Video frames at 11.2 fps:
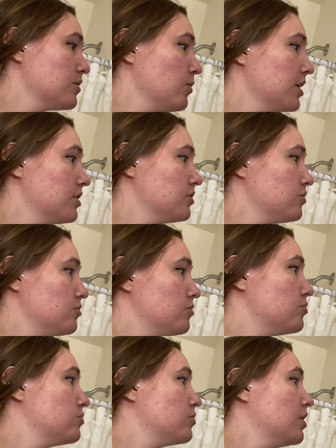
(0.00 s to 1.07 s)
we're gonna
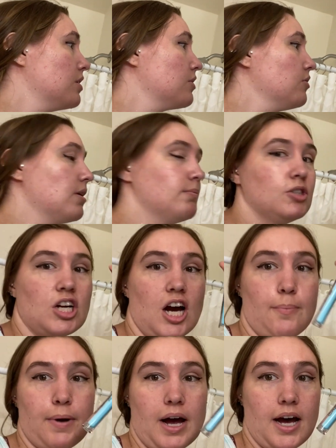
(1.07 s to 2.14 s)
do Creme
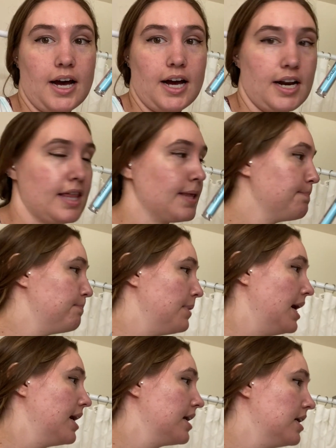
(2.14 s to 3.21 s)
Shop on the
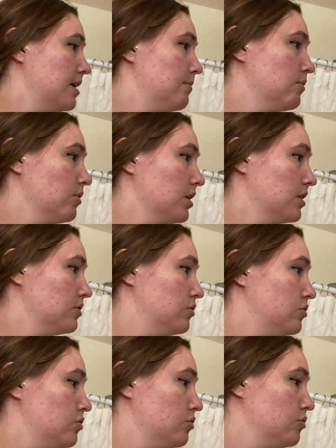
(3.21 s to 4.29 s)
bottom. We're gonna
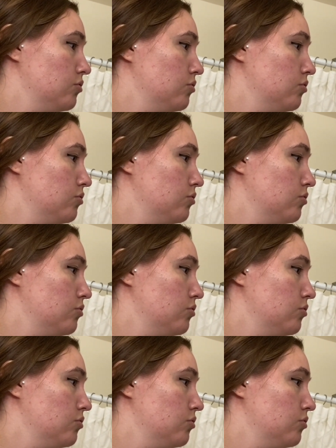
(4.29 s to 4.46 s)
do